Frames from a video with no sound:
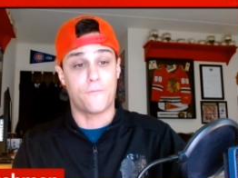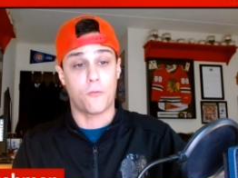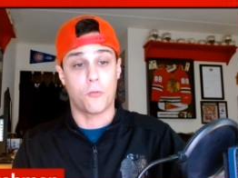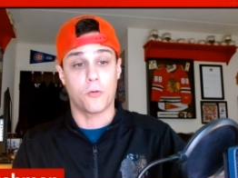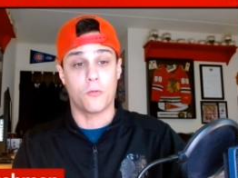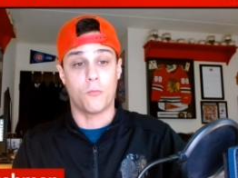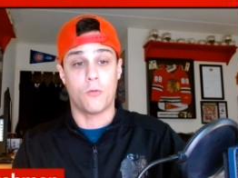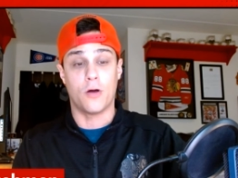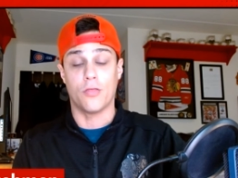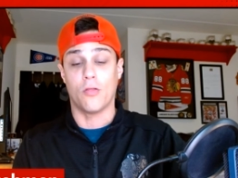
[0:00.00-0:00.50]

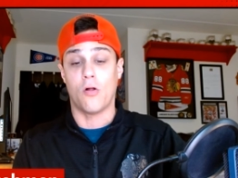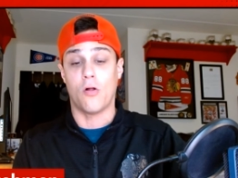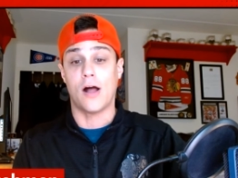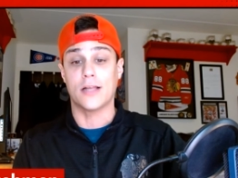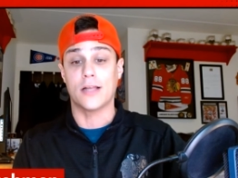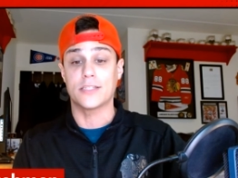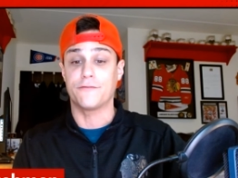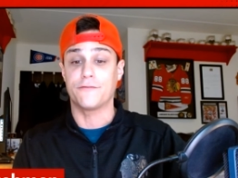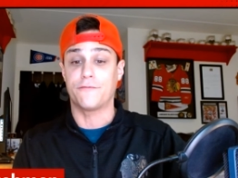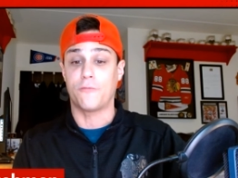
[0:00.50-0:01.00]
four to one
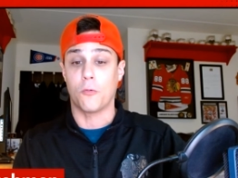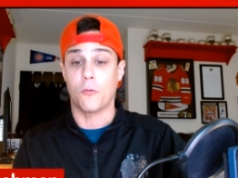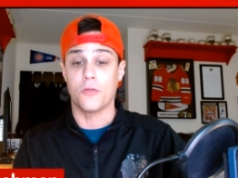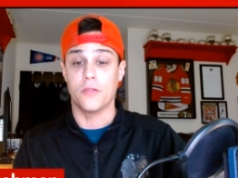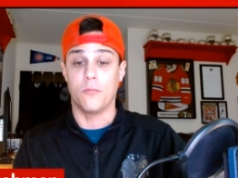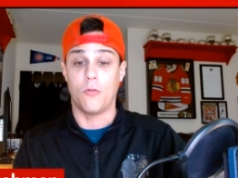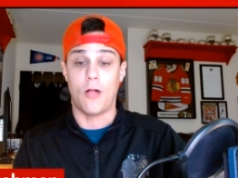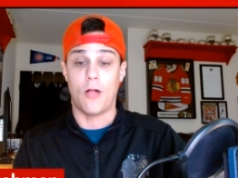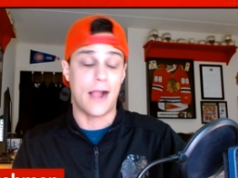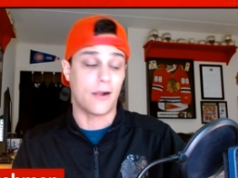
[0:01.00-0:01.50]
loss for
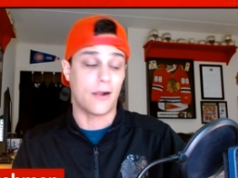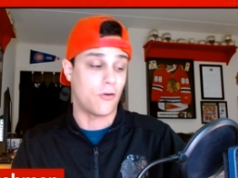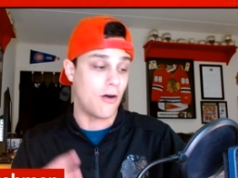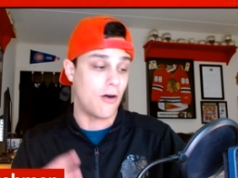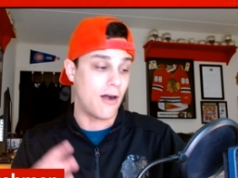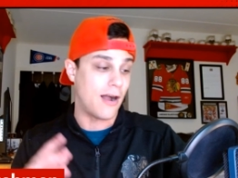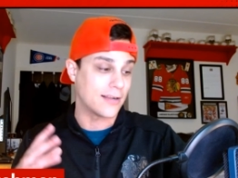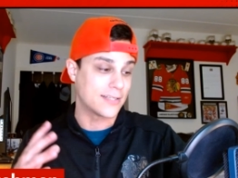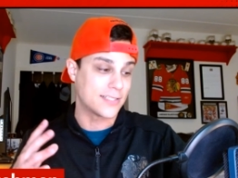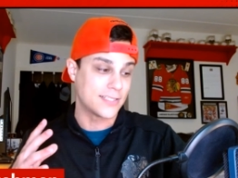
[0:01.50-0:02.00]
the
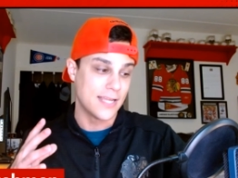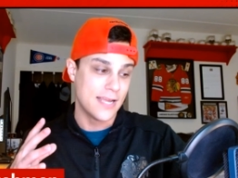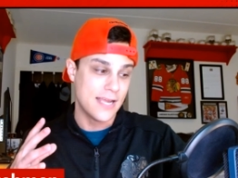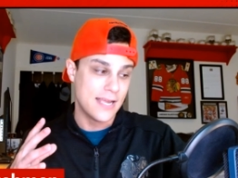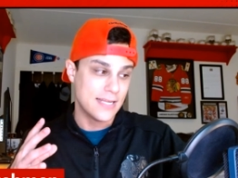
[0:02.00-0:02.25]
Blackhawks.